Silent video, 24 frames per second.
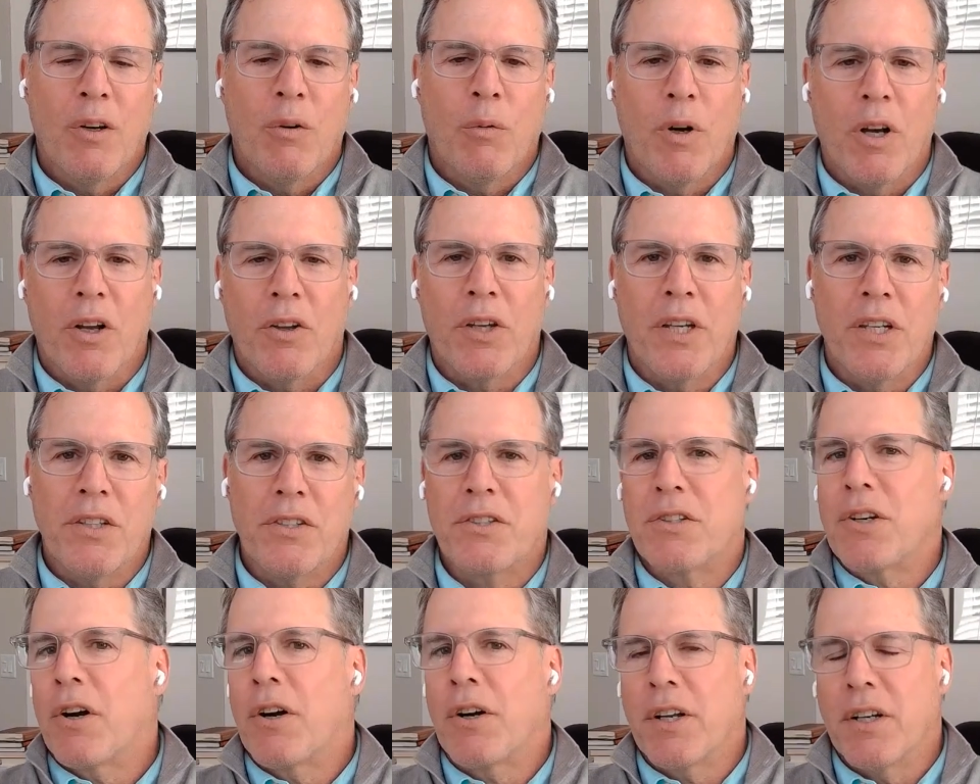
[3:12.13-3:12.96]
Well, he
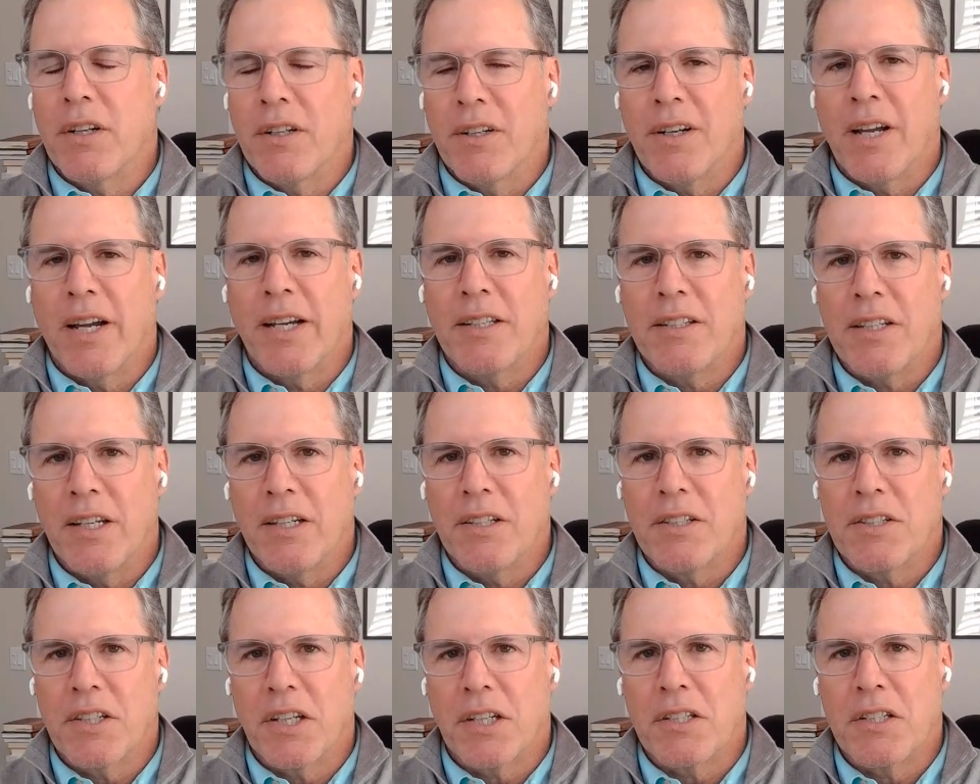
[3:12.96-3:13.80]
started in
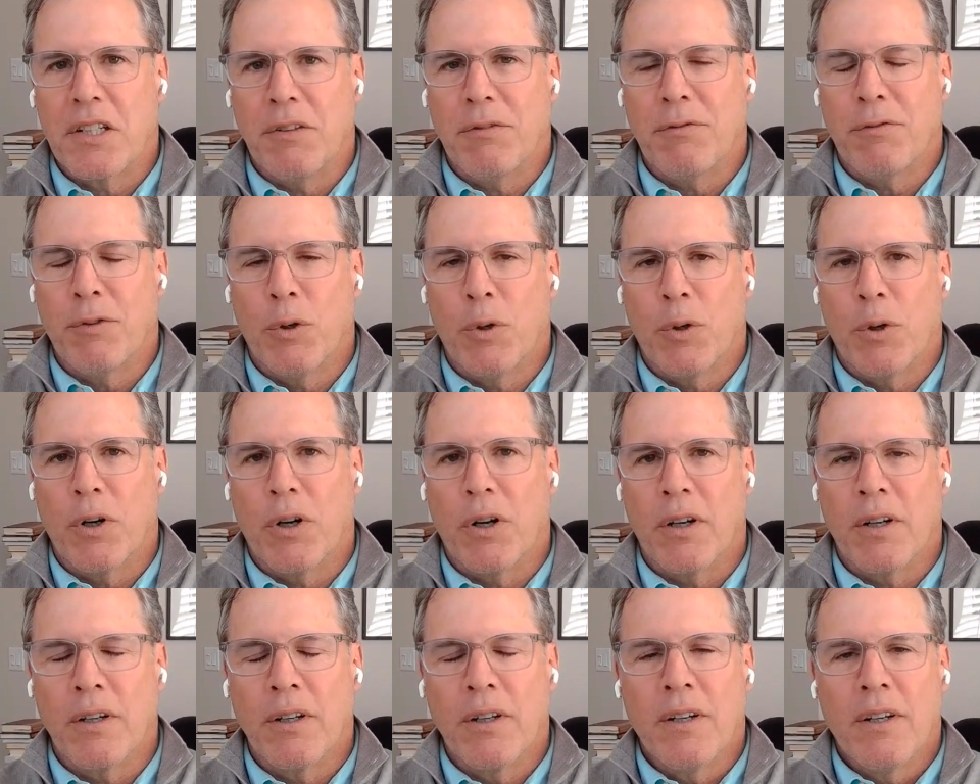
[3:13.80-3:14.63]

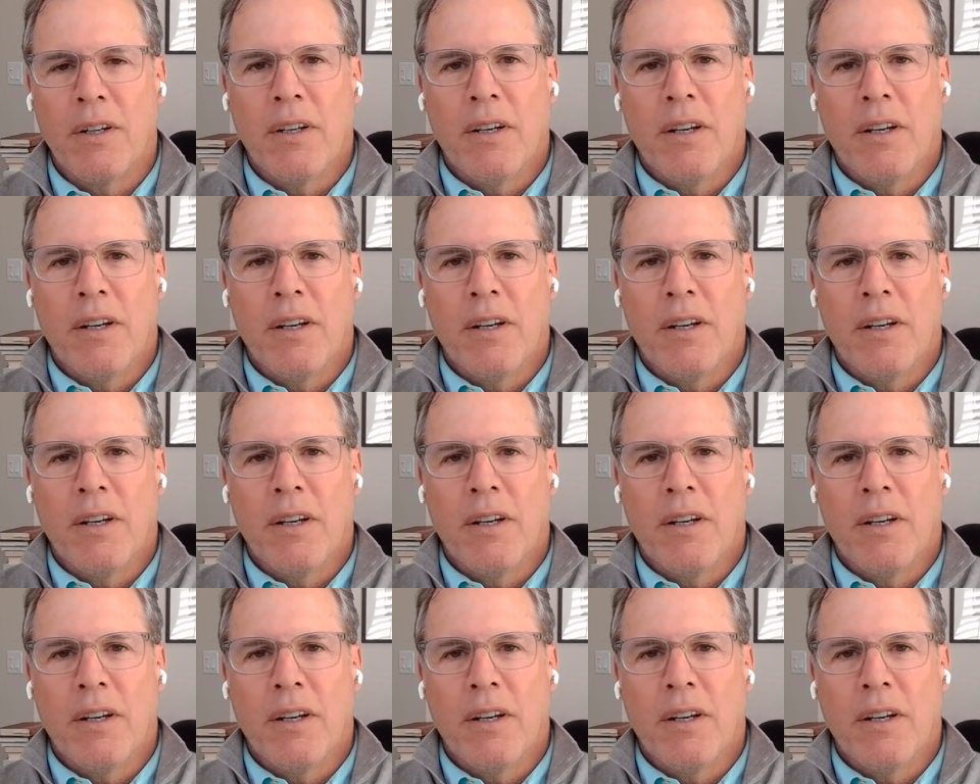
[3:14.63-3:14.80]
1964.